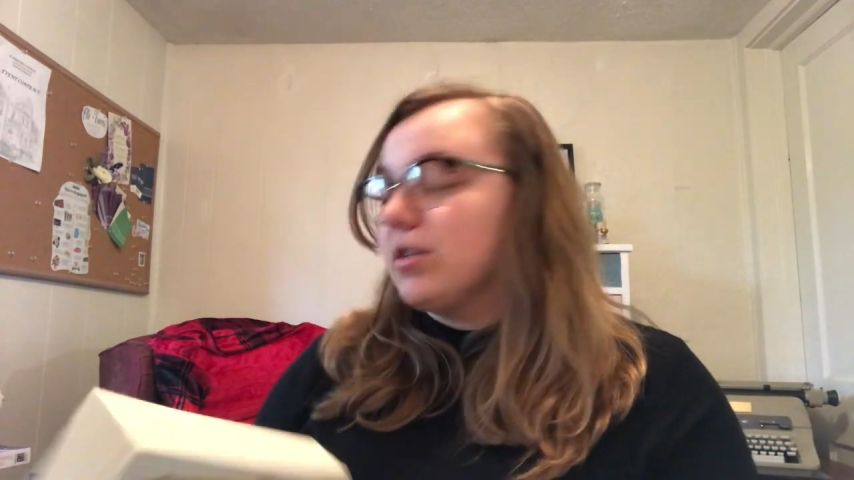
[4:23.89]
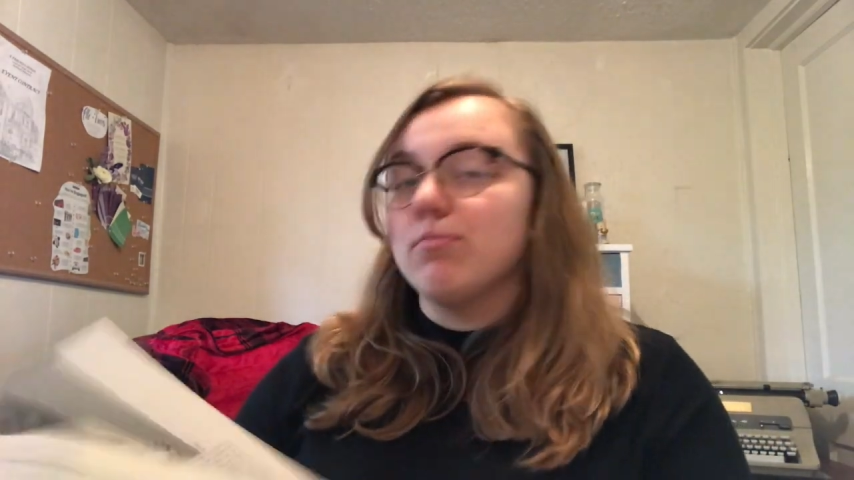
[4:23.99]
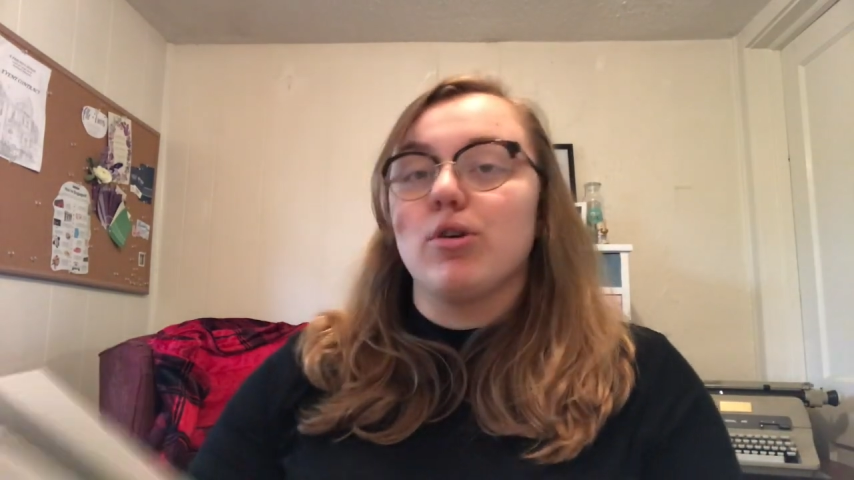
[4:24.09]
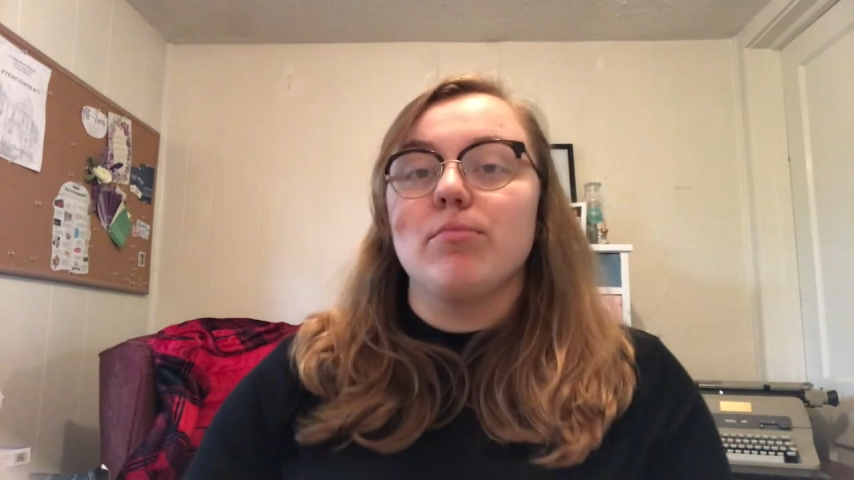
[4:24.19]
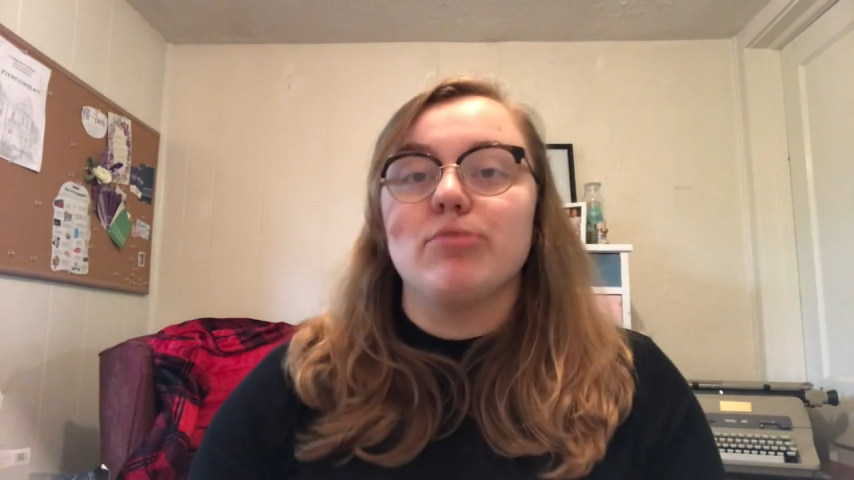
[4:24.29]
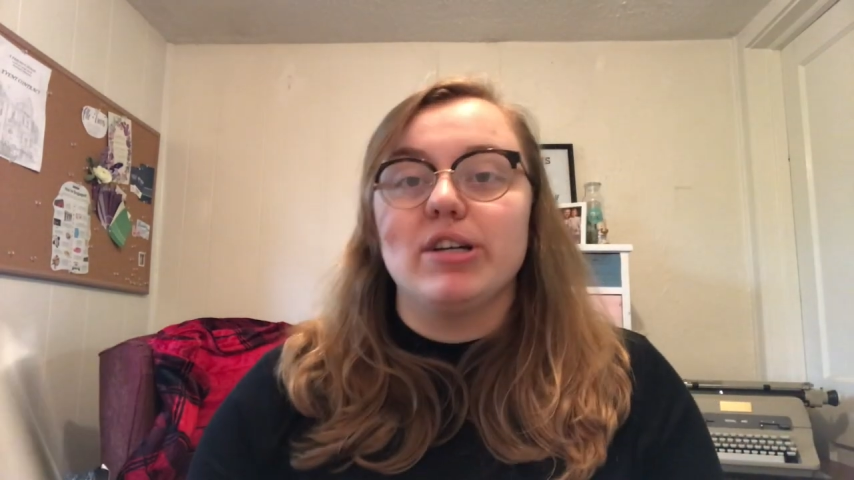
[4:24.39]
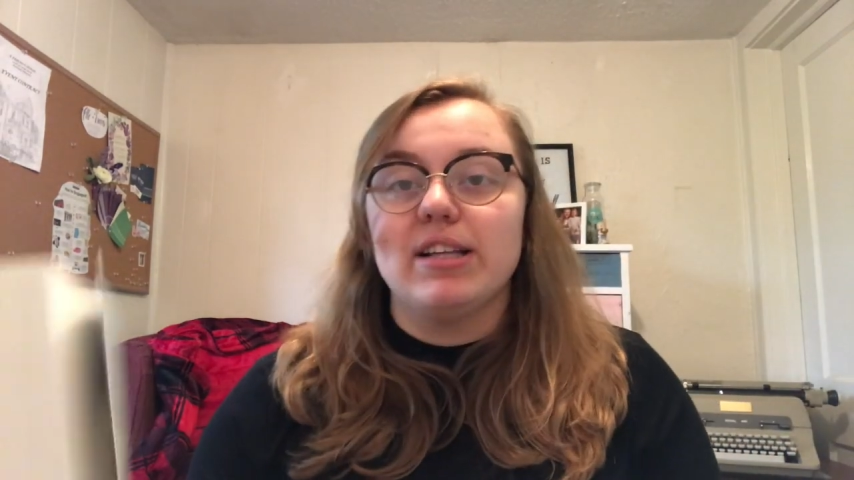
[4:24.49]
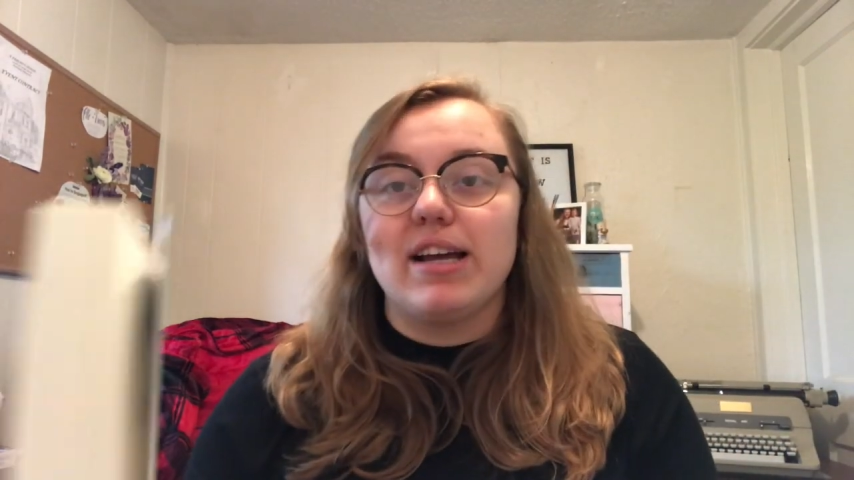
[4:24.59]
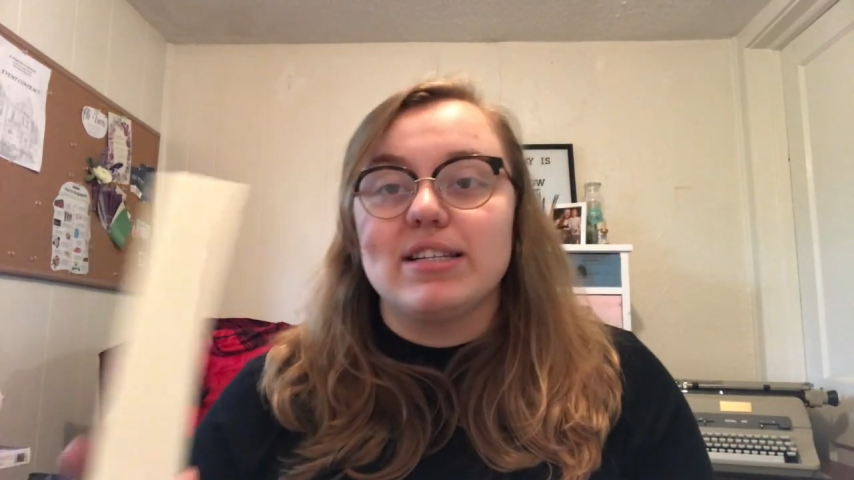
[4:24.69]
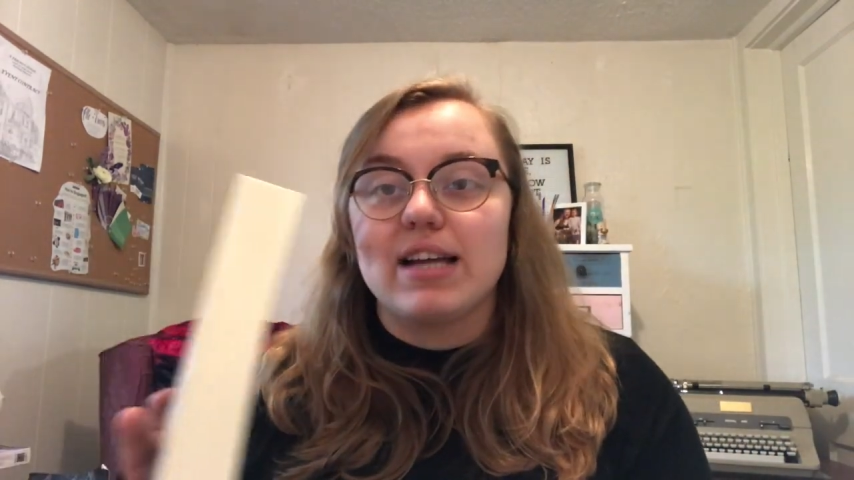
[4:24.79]
the more I'm
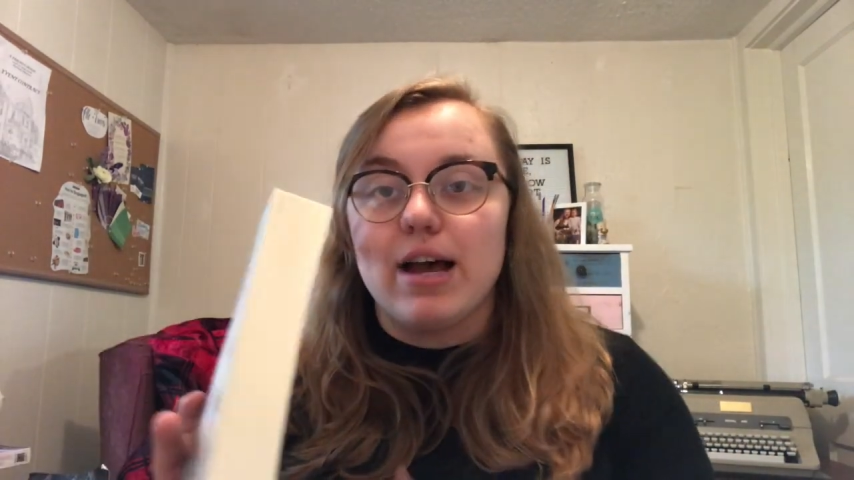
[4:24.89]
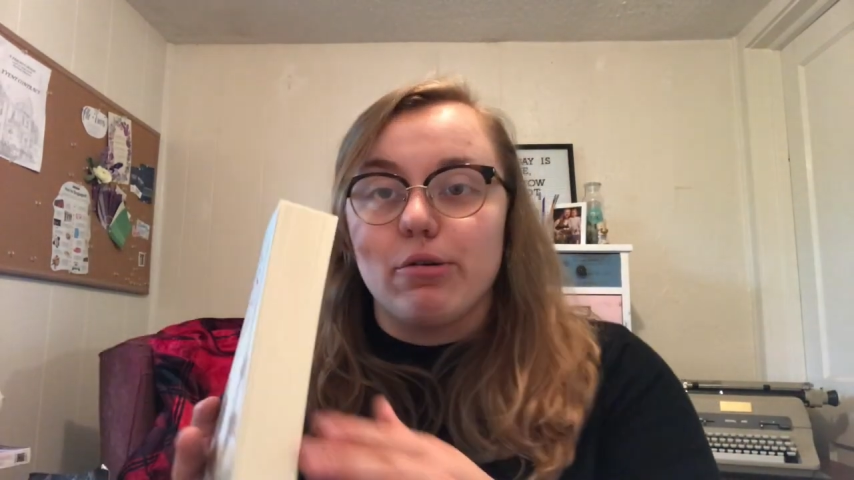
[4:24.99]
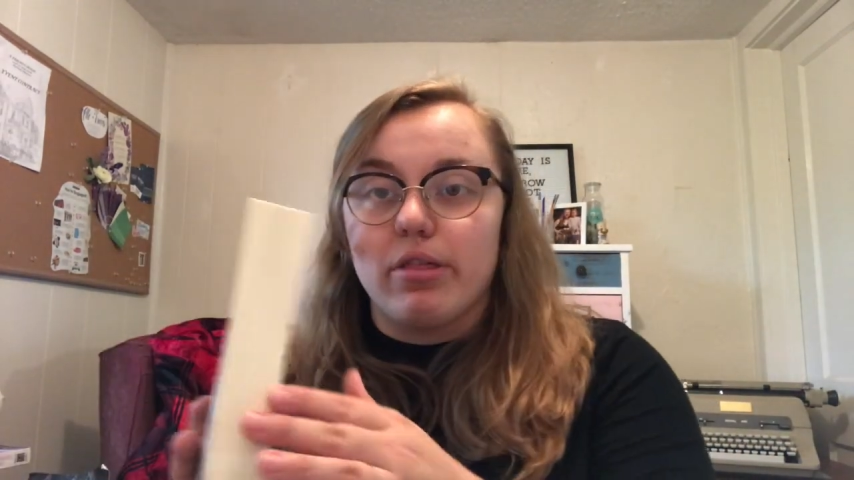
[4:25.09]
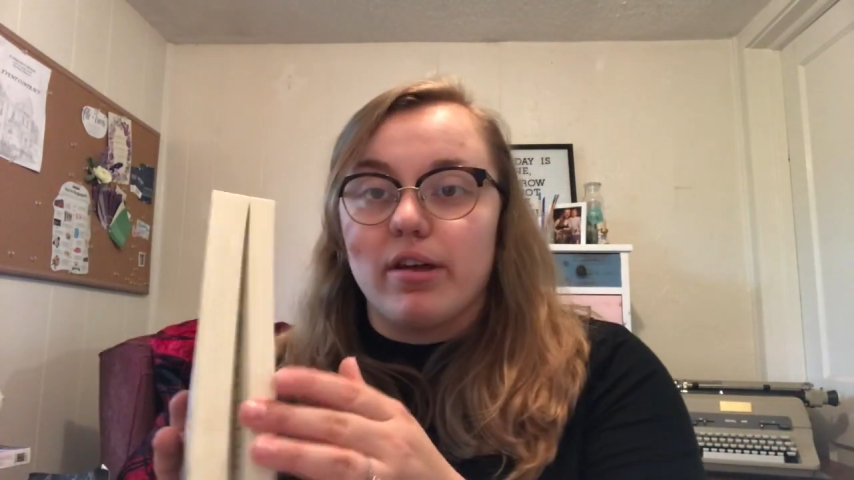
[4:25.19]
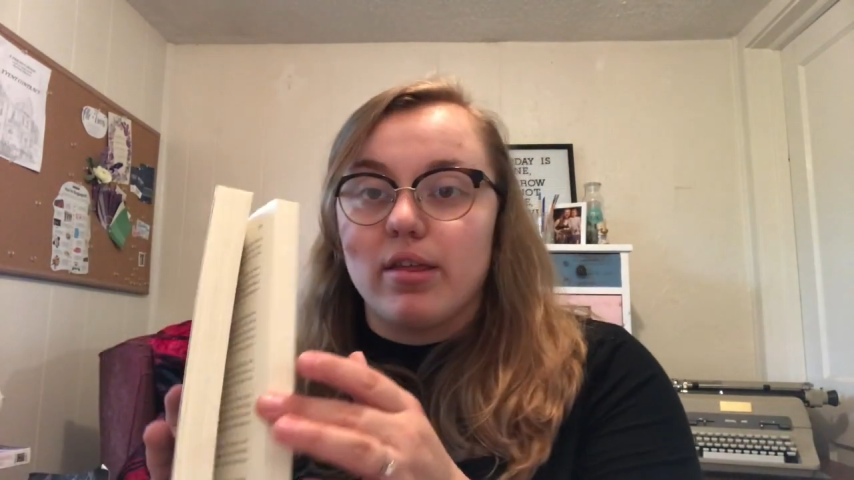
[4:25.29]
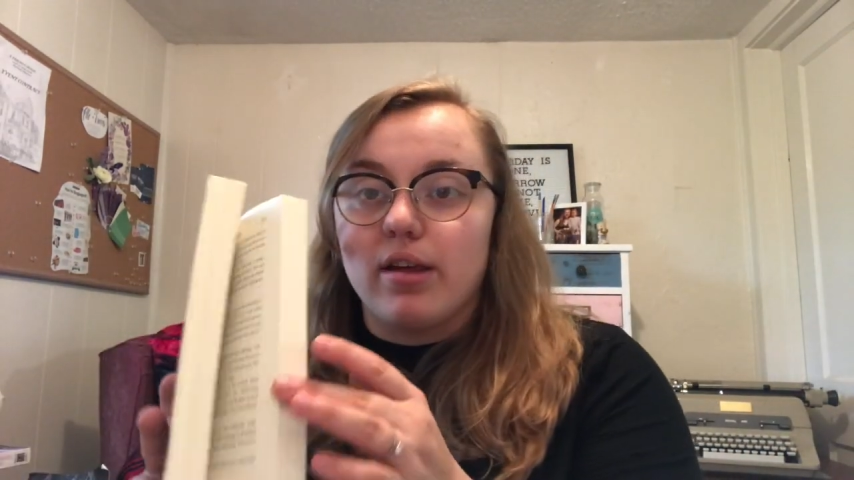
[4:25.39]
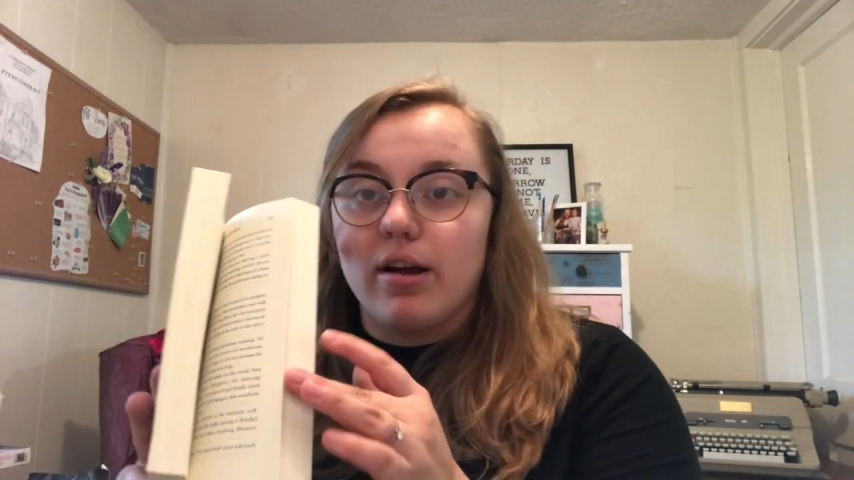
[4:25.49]
realizing how thick they